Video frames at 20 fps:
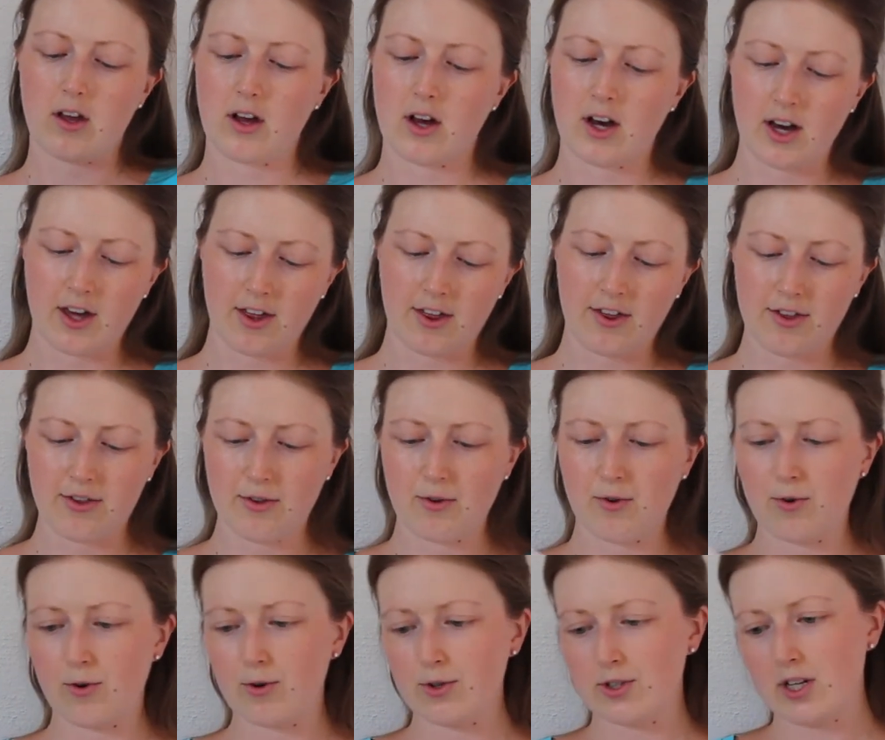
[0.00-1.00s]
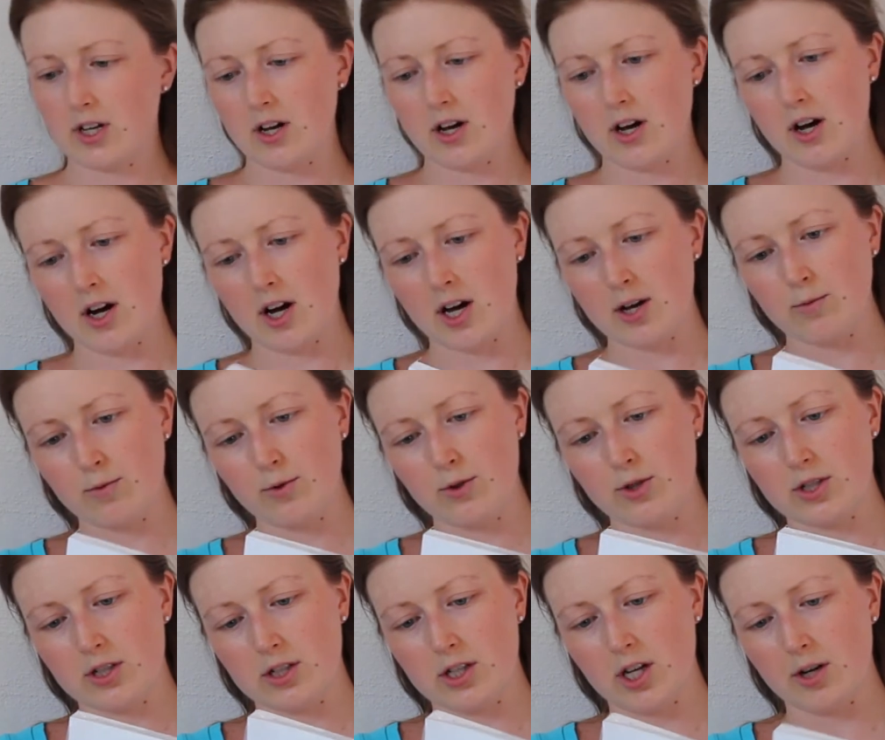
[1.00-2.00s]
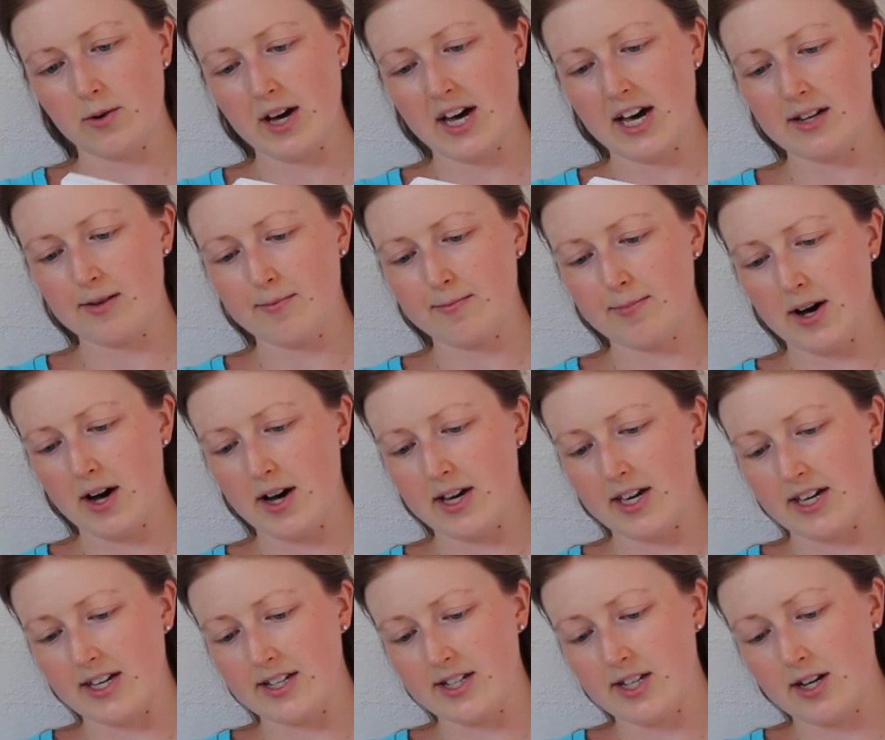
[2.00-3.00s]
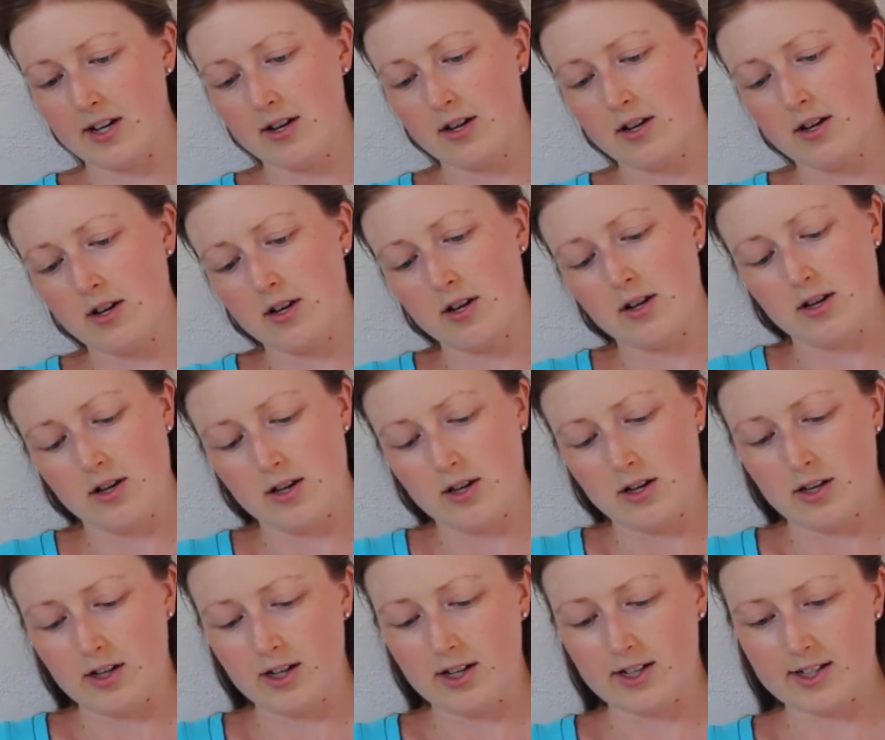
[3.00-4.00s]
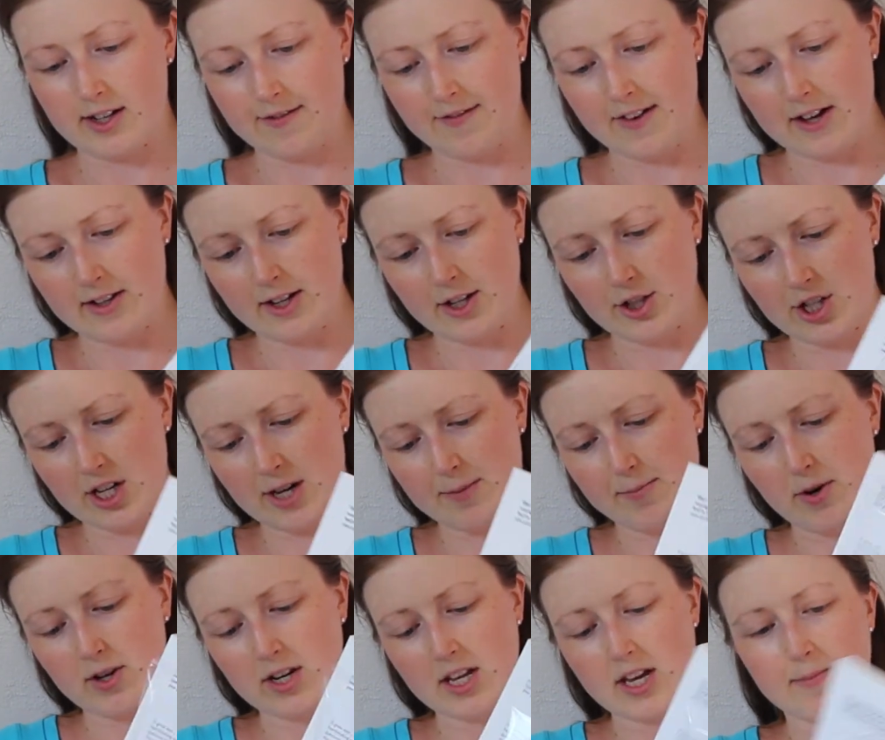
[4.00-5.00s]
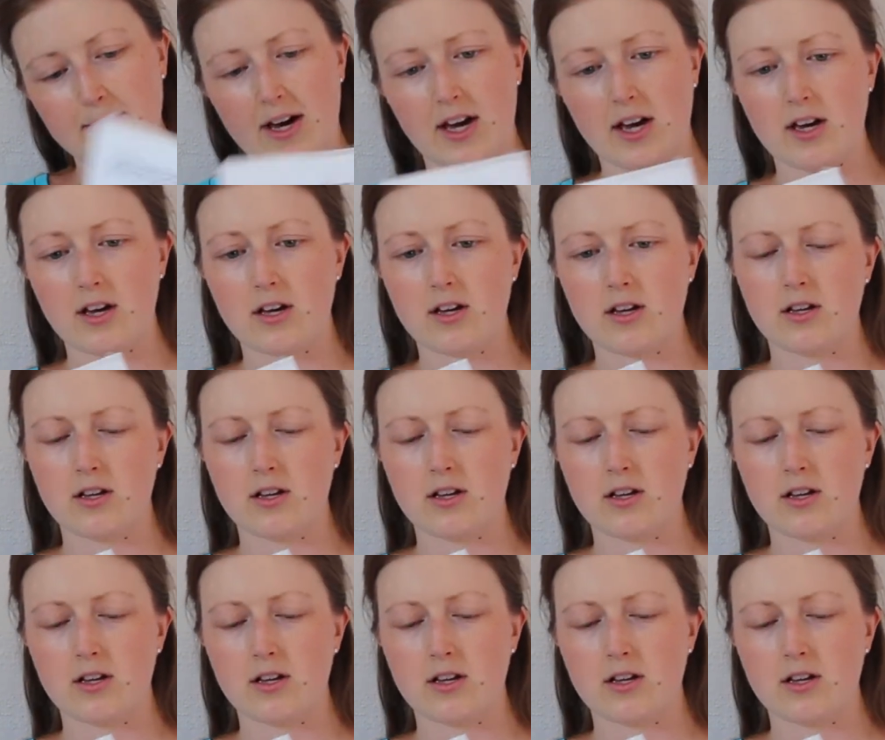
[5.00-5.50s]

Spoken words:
I thought I would go ahead and buy it because I found it cheap on eBay.